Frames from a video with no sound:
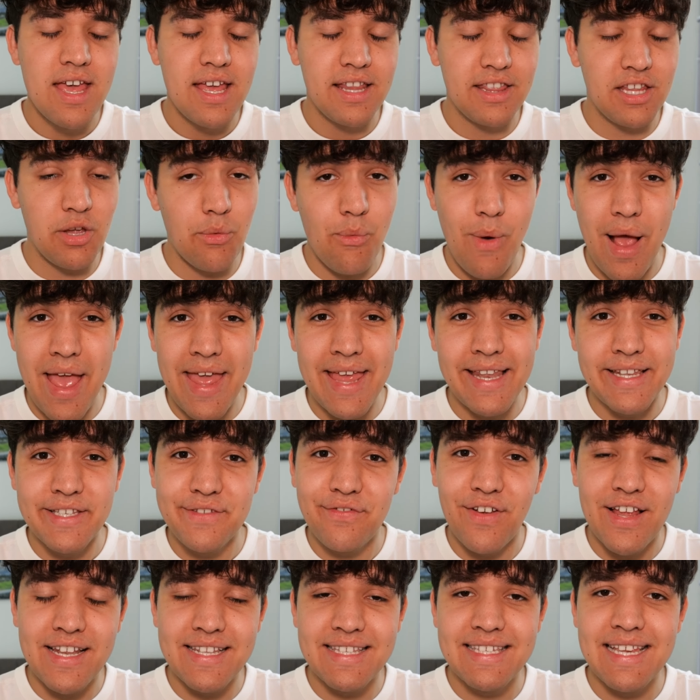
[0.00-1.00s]
The away end's
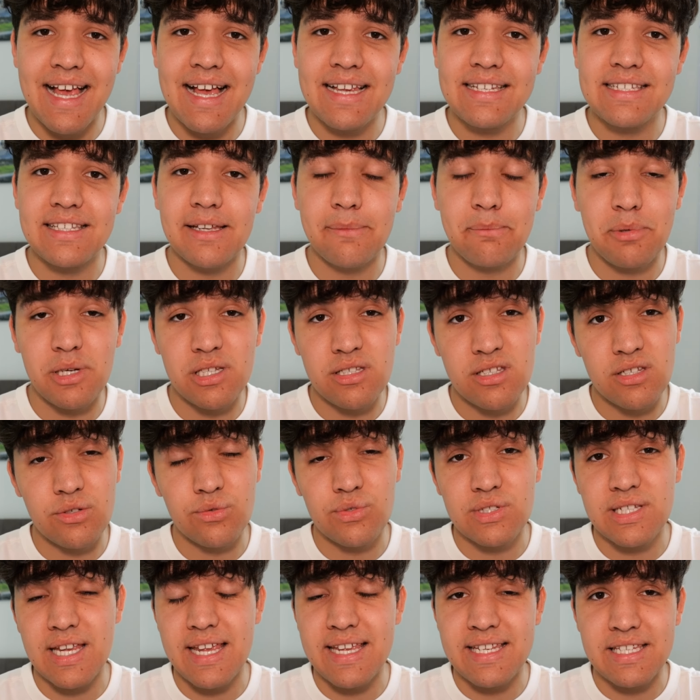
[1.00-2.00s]
fantastic.
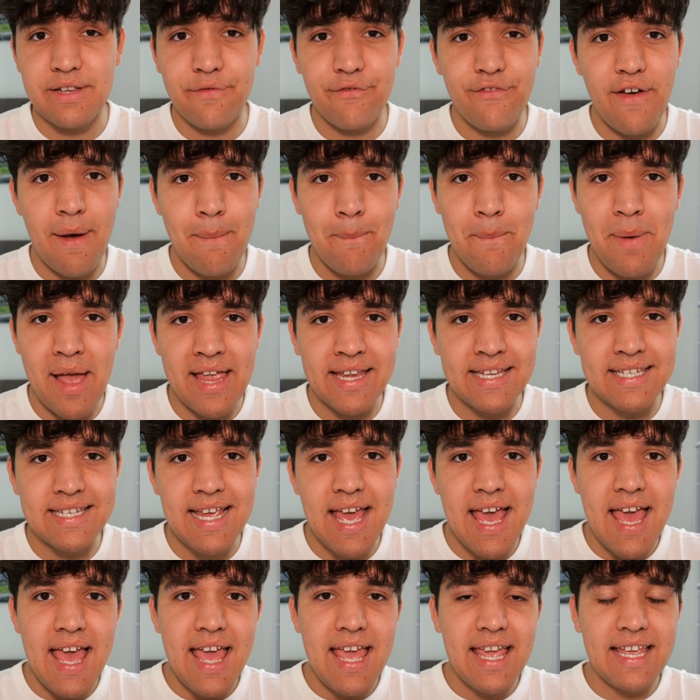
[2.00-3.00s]
Bristol City's a fan base
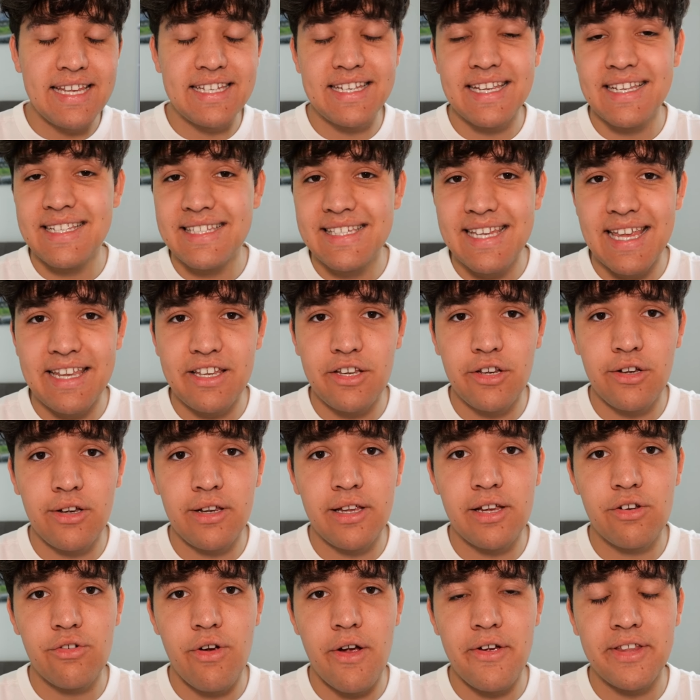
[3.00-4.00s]
is
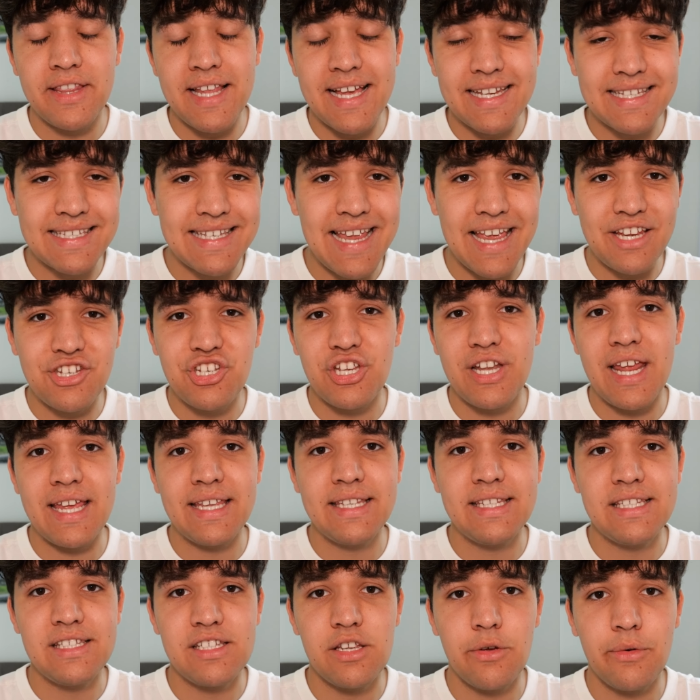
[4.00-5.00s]
continually growing. That Section
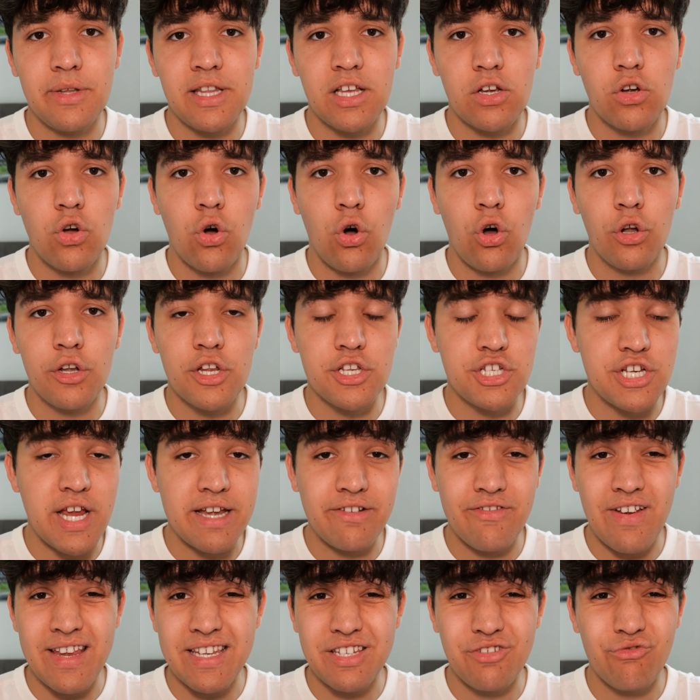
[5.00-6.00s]
82 in the corner
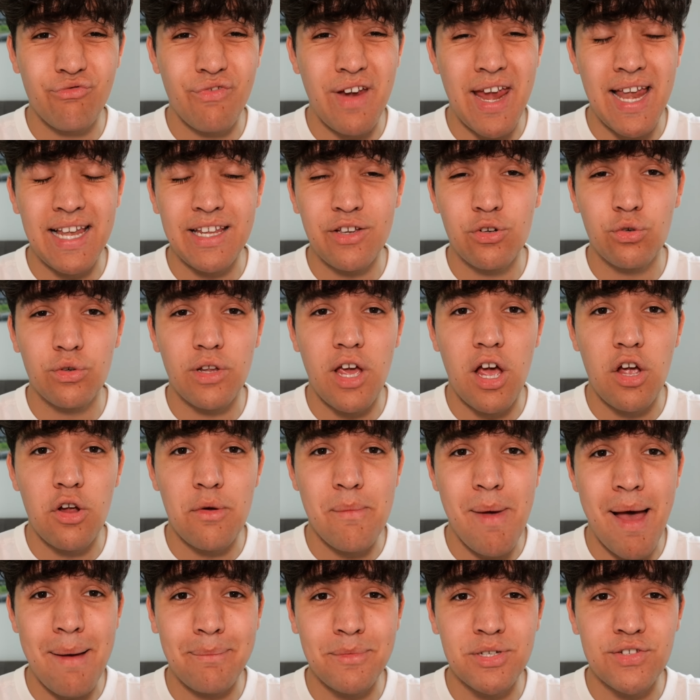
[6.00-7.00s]
generates a really good
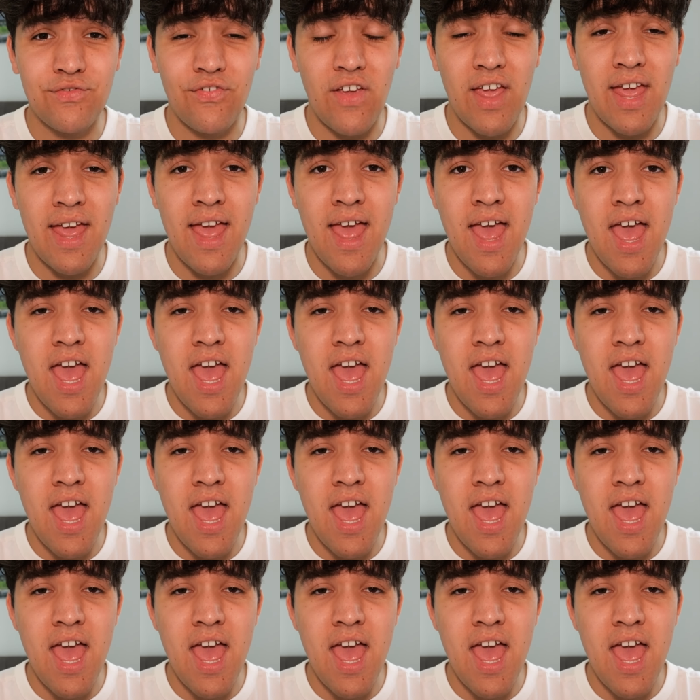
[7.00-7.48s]
home atmosphere,